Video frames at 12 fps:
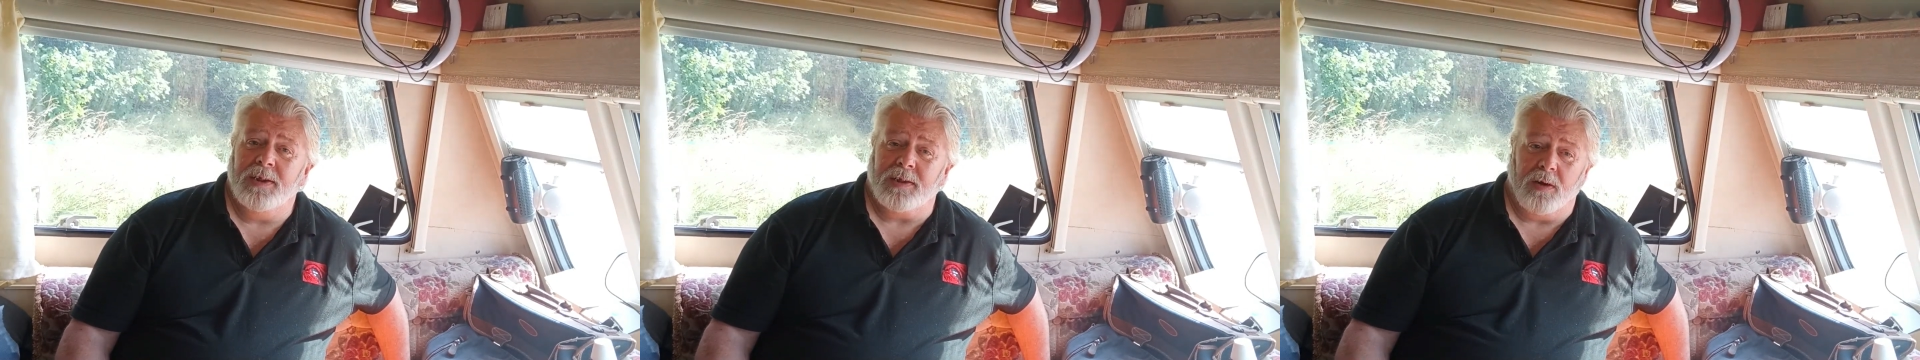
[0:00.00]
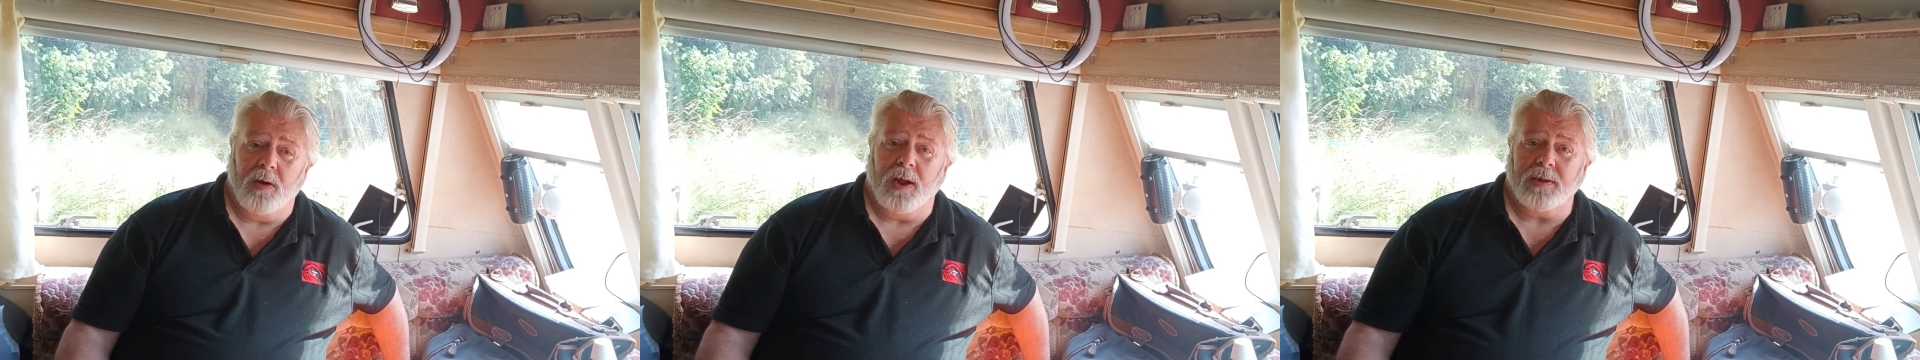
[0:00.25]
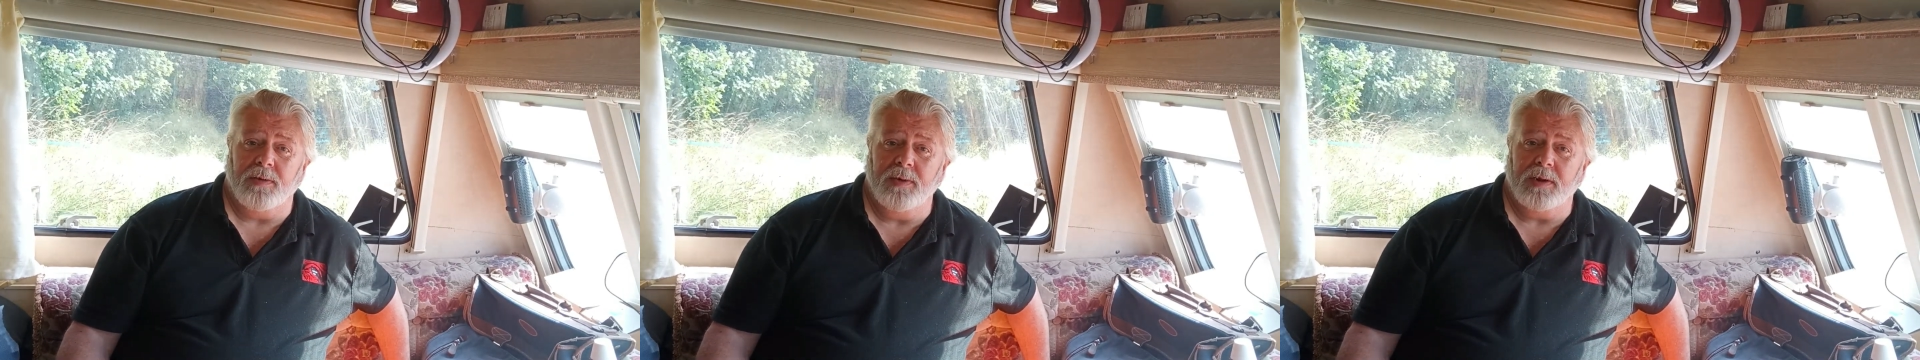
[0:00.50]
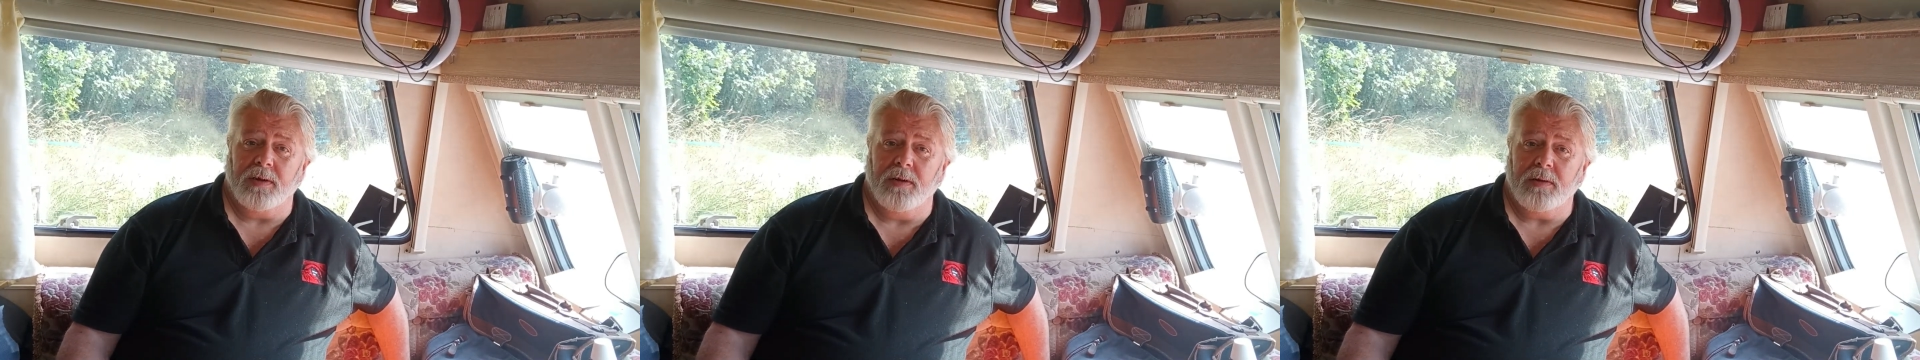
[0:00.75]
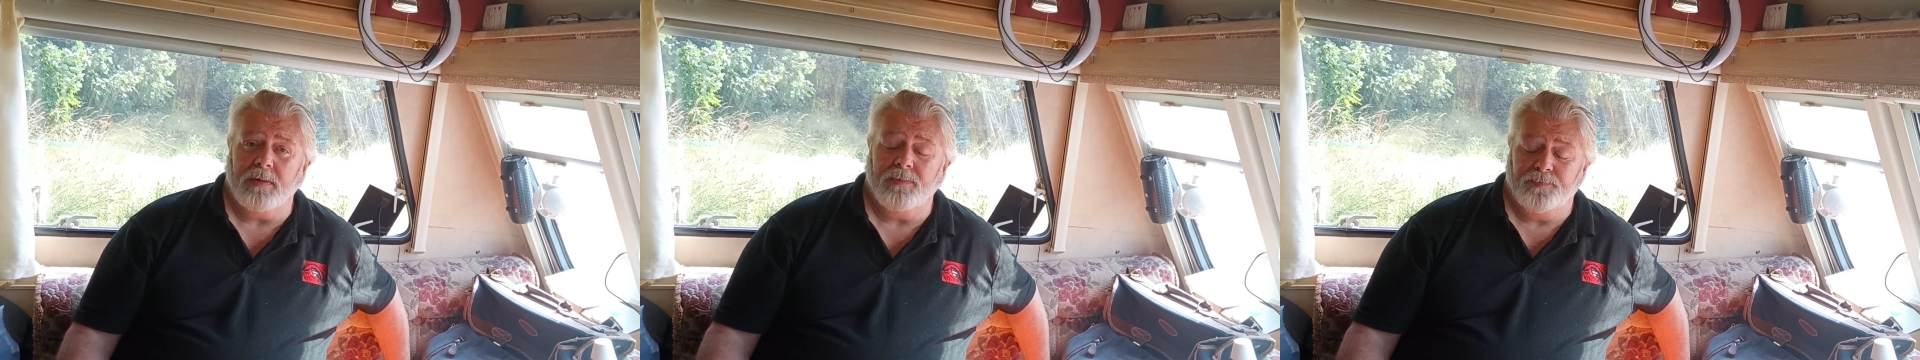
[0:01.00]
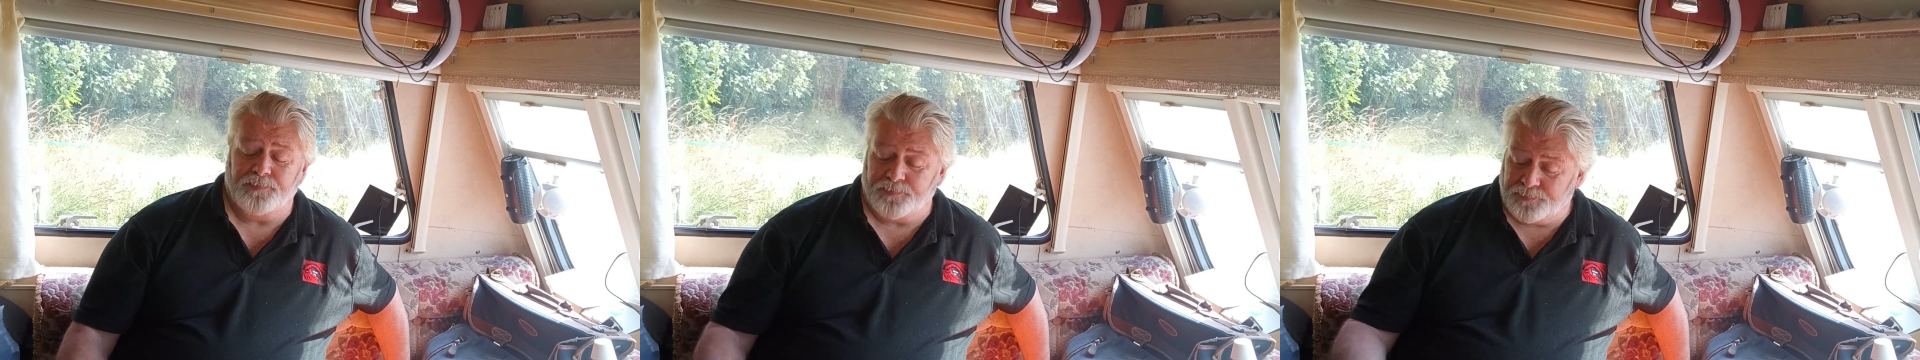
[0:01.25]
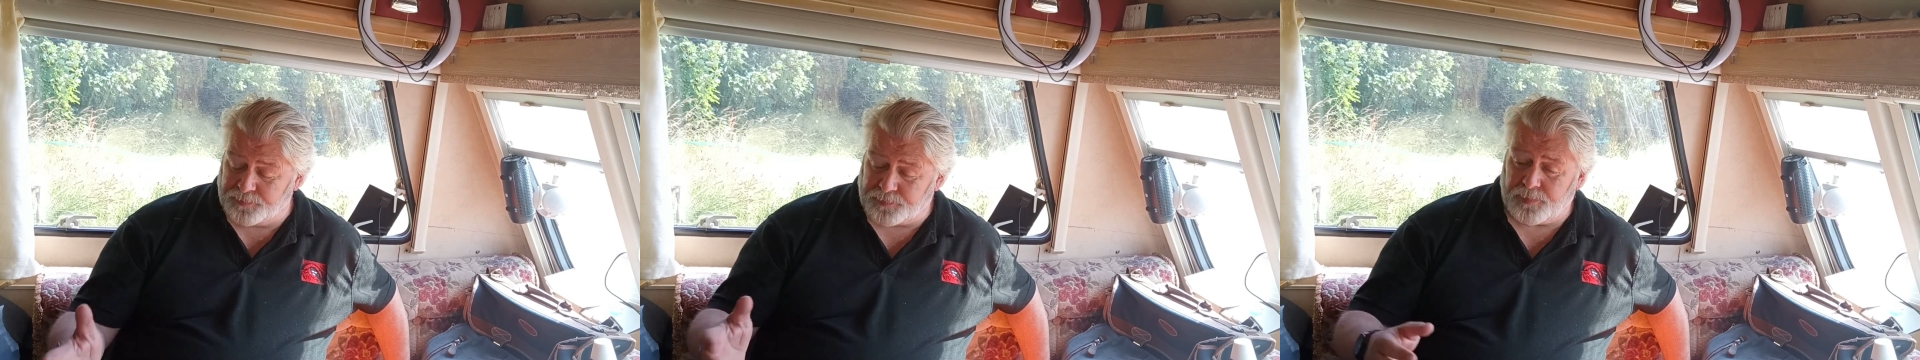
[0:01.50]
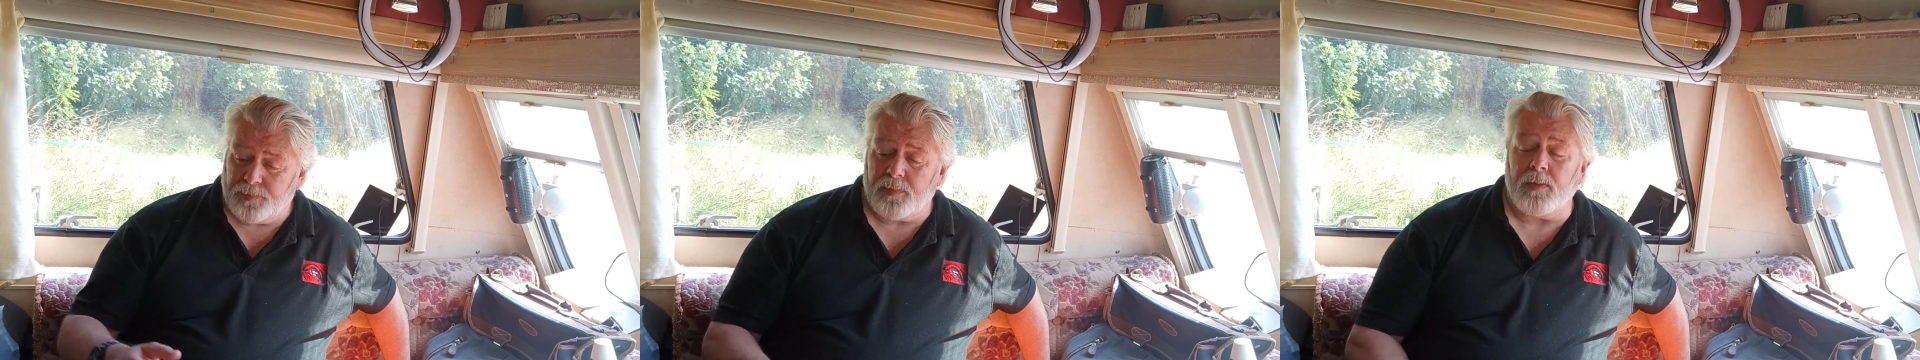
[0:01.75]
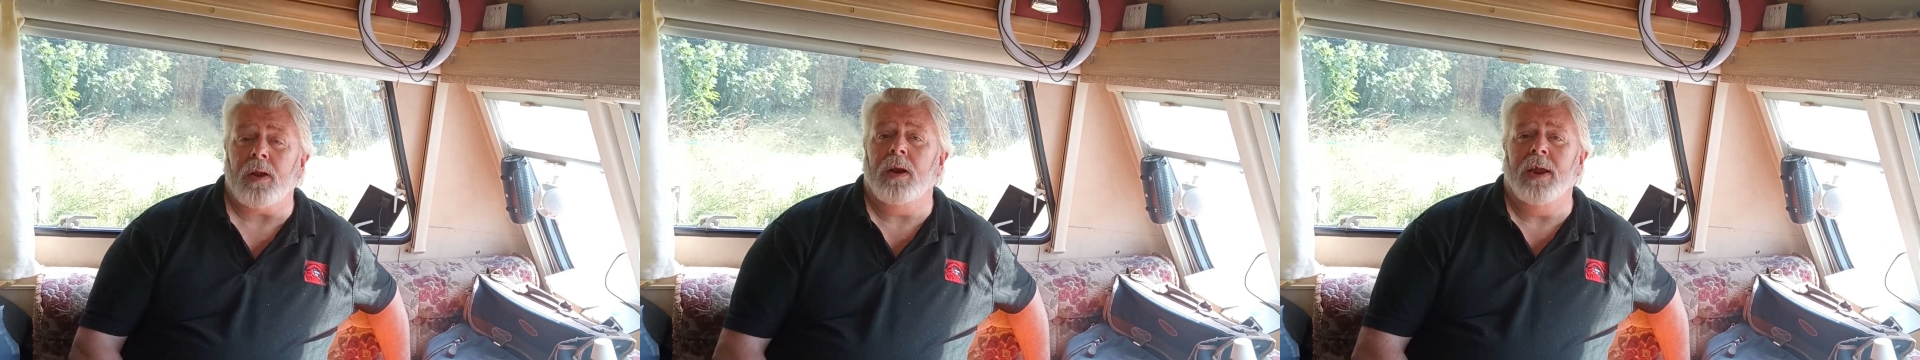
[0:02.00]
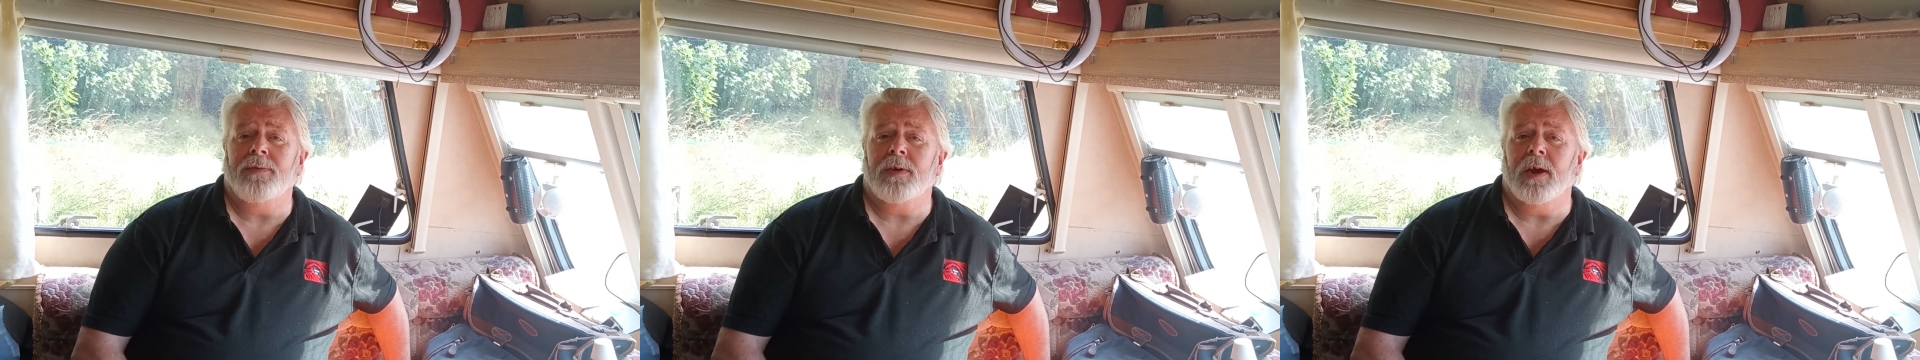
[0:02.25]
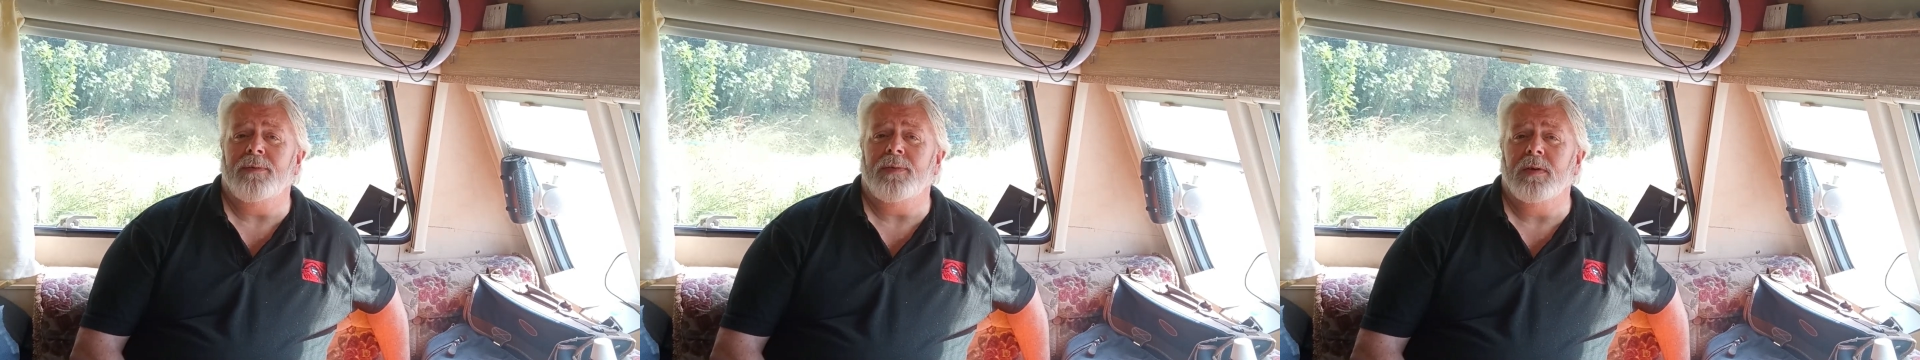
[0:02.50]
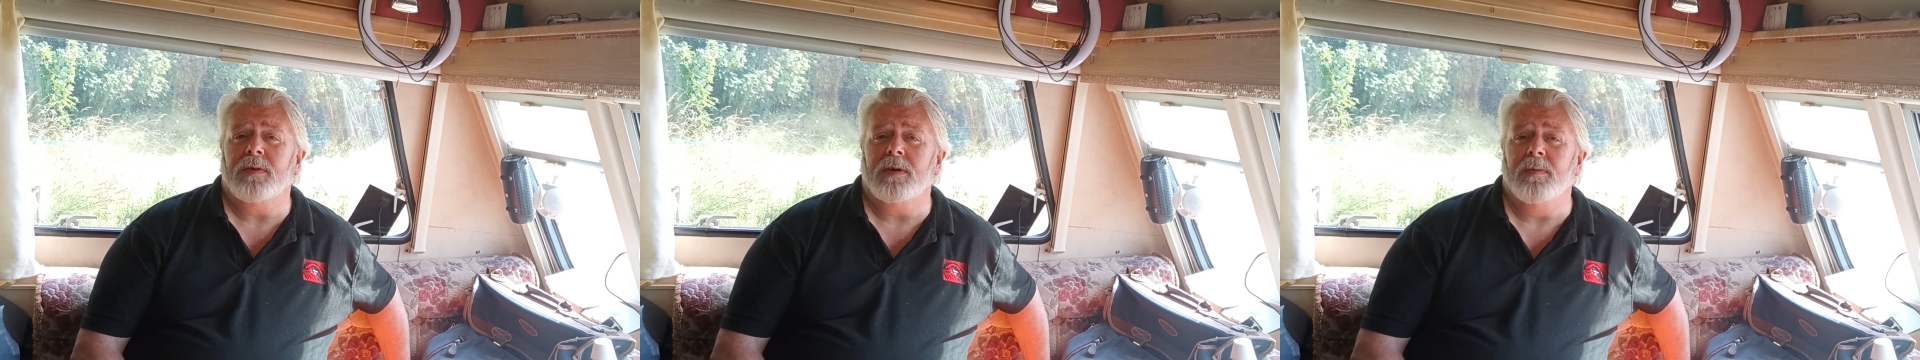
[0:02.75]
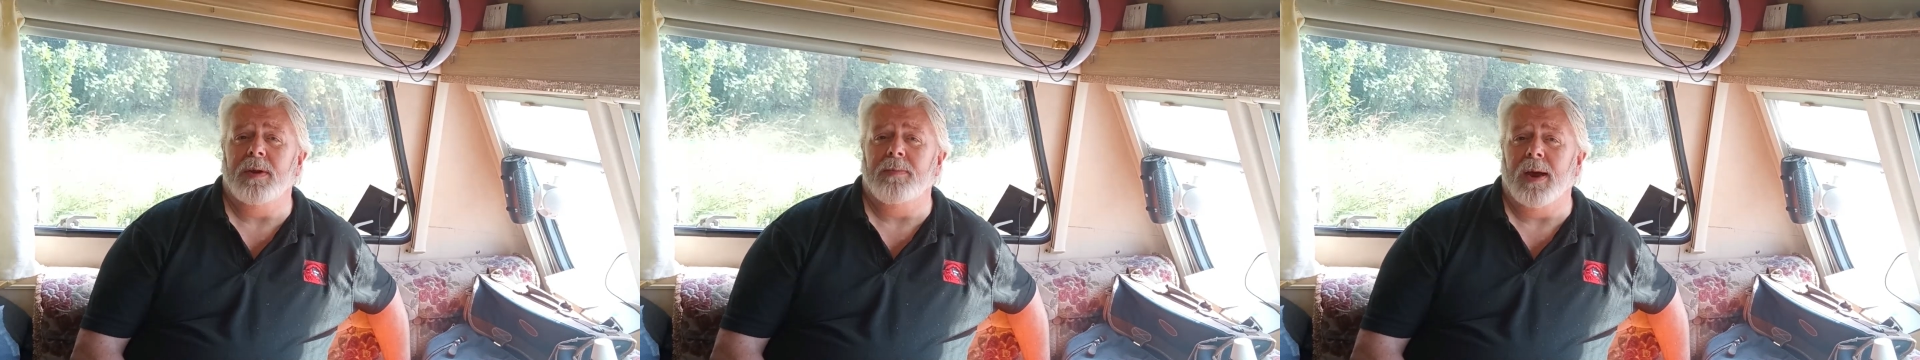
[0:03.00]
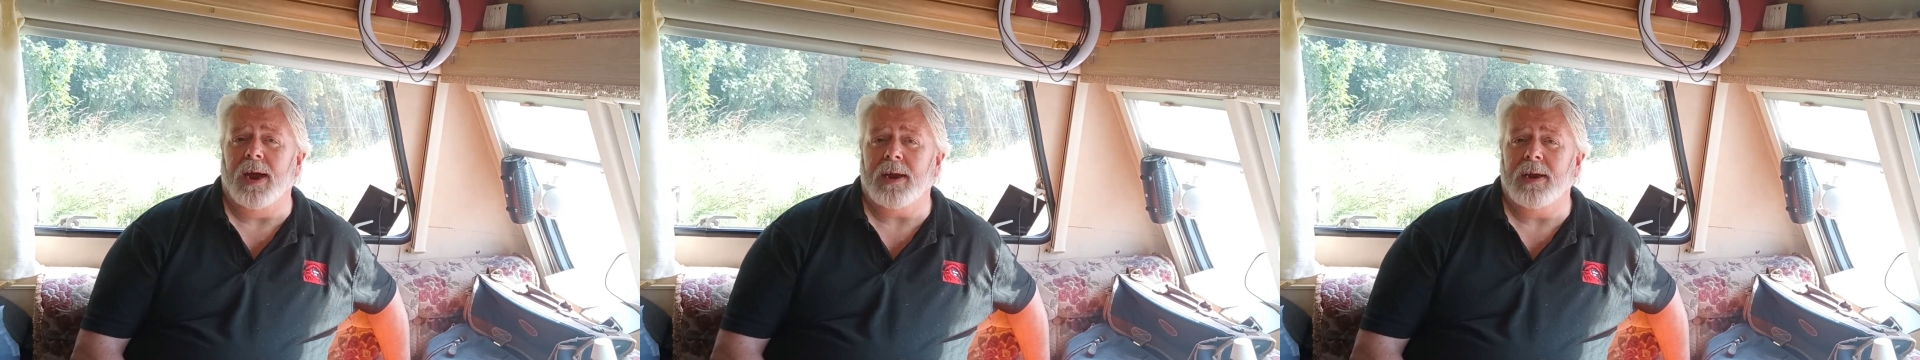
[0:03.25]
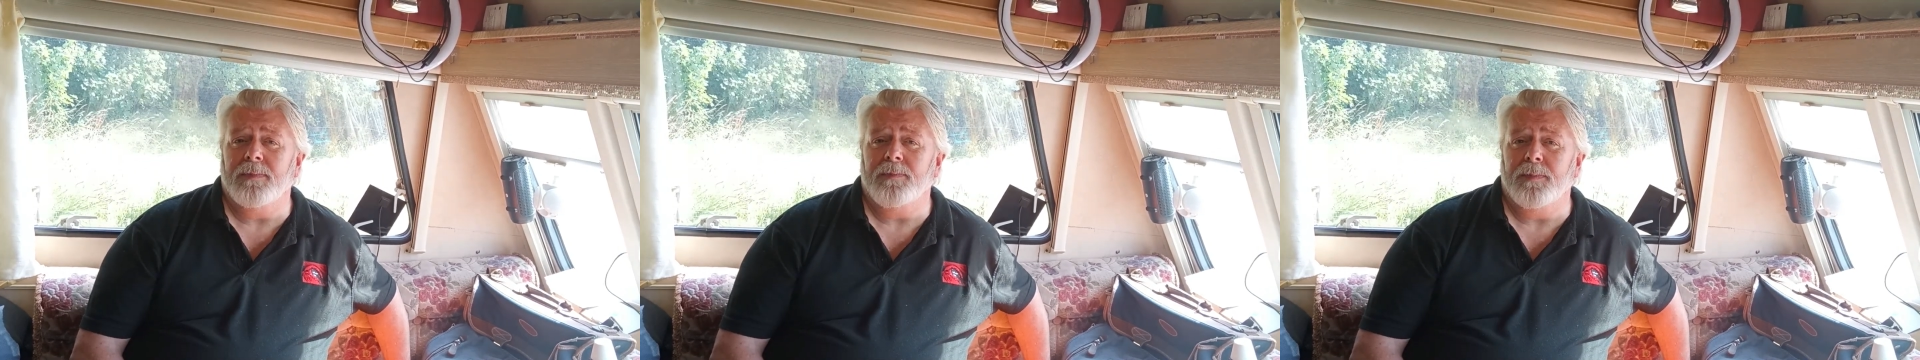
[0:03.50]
So as a result, Left Eye View is coming back,